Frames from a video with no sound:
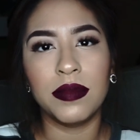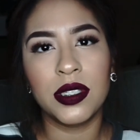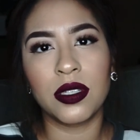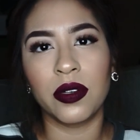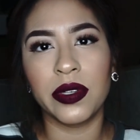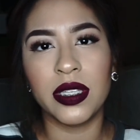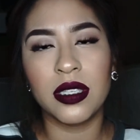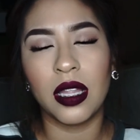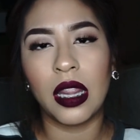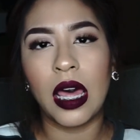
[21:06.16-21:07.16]
So
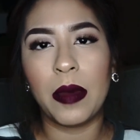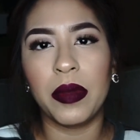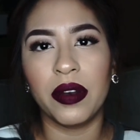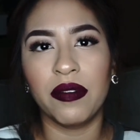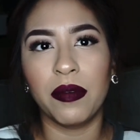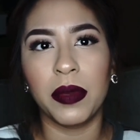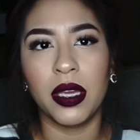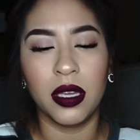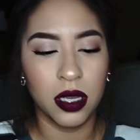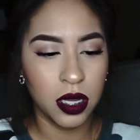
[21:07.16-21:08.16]
it's a lot better for
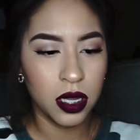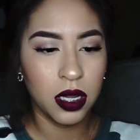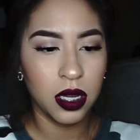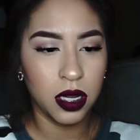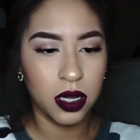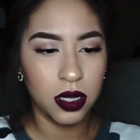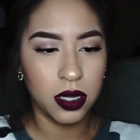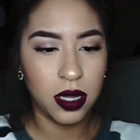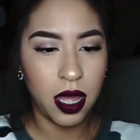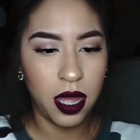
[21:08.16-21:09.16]
me.
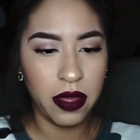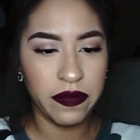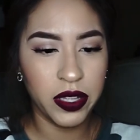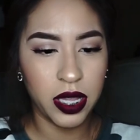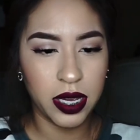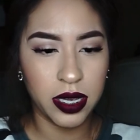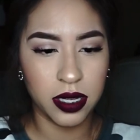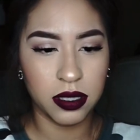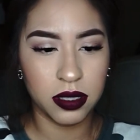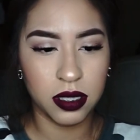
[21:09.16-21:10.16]
I feel like
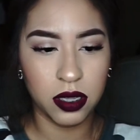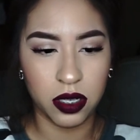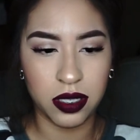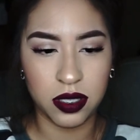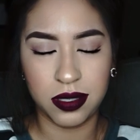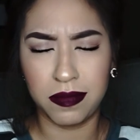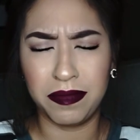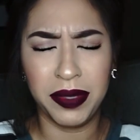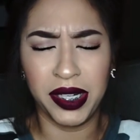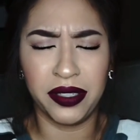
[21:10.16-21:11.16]
it looks
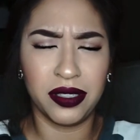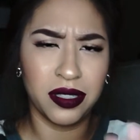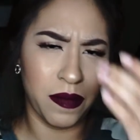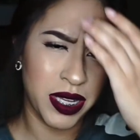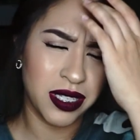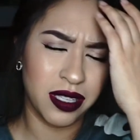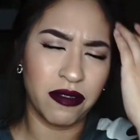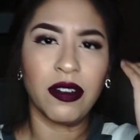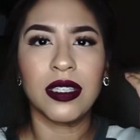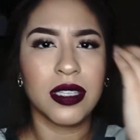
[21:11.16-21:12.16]
better. It makes a
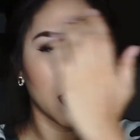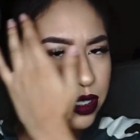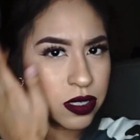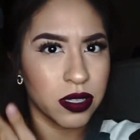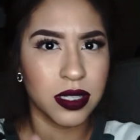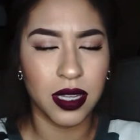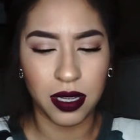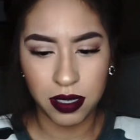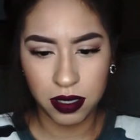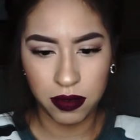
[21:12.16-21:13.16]
difference, I guess you could say.
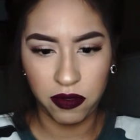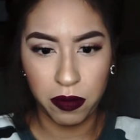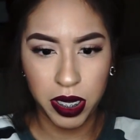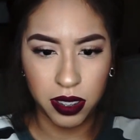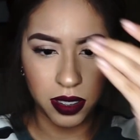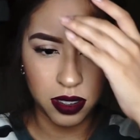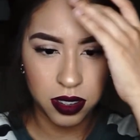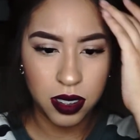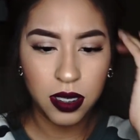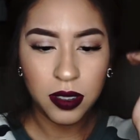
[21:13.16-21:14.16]
For me, it
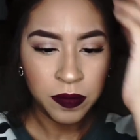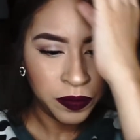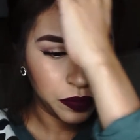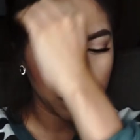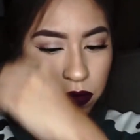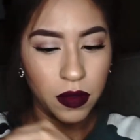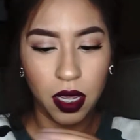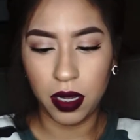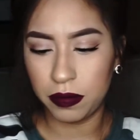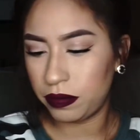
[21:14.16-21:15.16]
does.
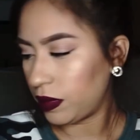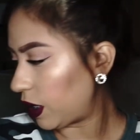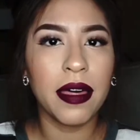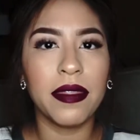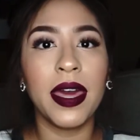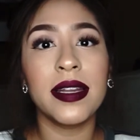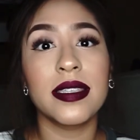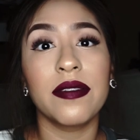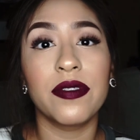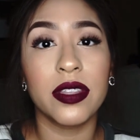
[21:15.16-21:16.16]
That is
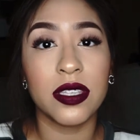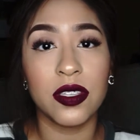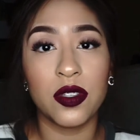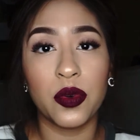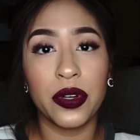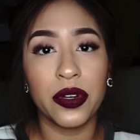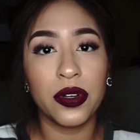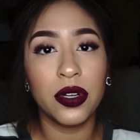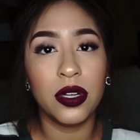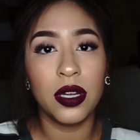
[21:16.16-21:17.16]
it for this
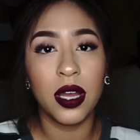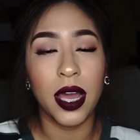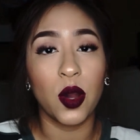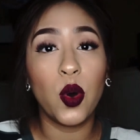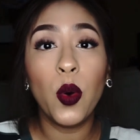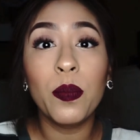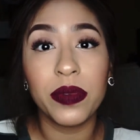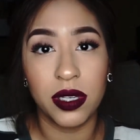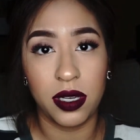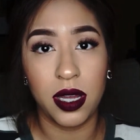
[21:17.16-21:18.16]
tutorial.
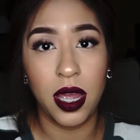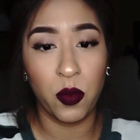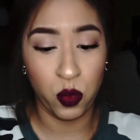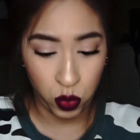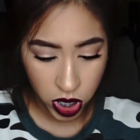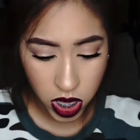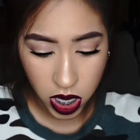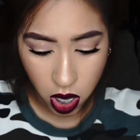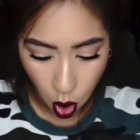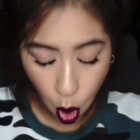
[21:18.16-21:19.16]
I
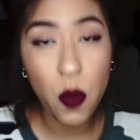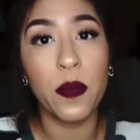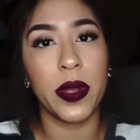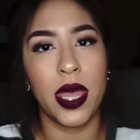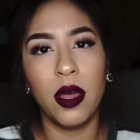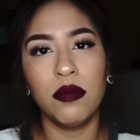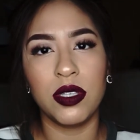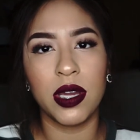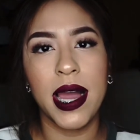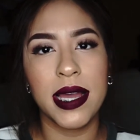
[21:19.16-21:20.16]
really hope it helped
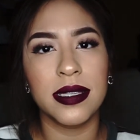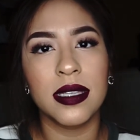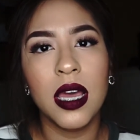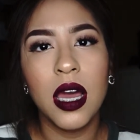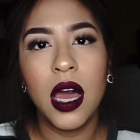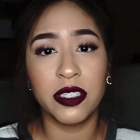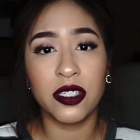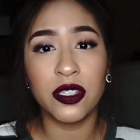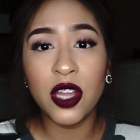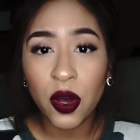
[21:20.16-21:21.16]
you guys.
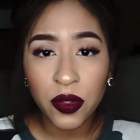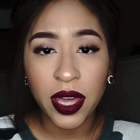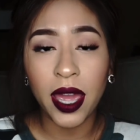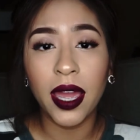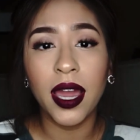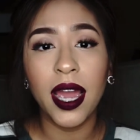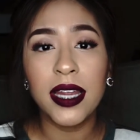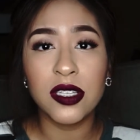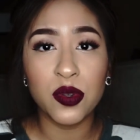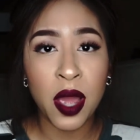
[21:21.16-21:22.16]
Just know that I
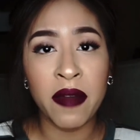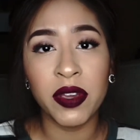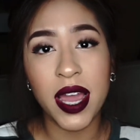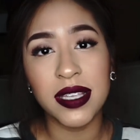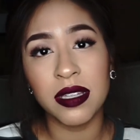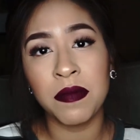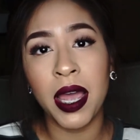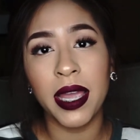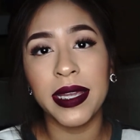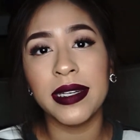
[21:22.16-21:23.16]
do have you guys in
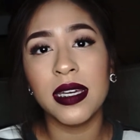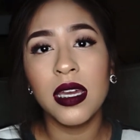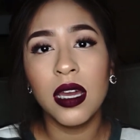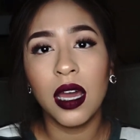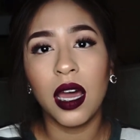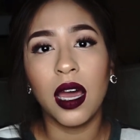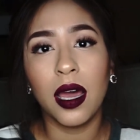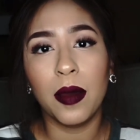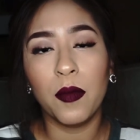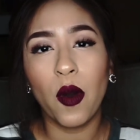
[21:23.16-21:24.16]
mind.
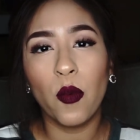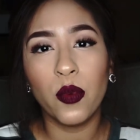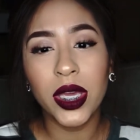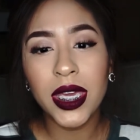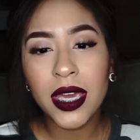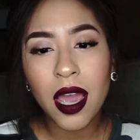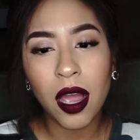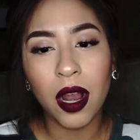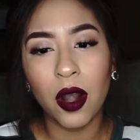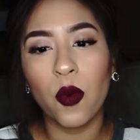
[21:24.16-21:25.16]
We
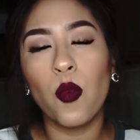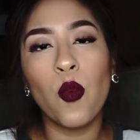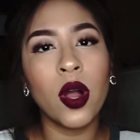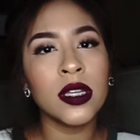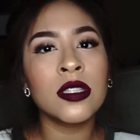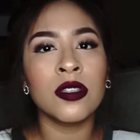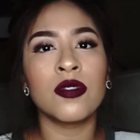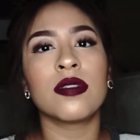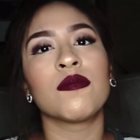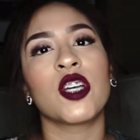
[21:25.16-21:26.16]
are wanting to do
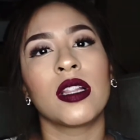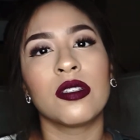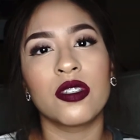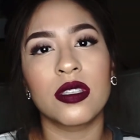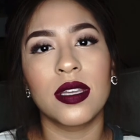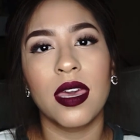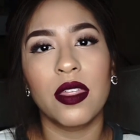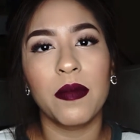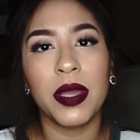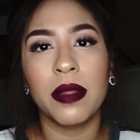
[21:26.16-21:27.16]
some challenges
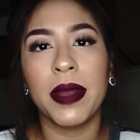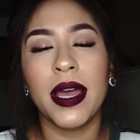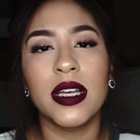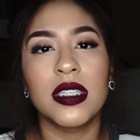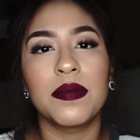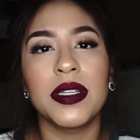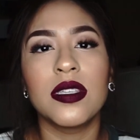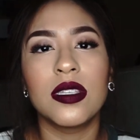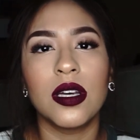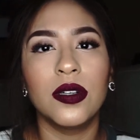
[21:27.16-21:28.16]
together, me and my husband.
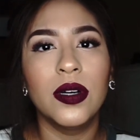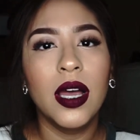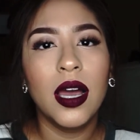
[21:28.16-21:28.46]
So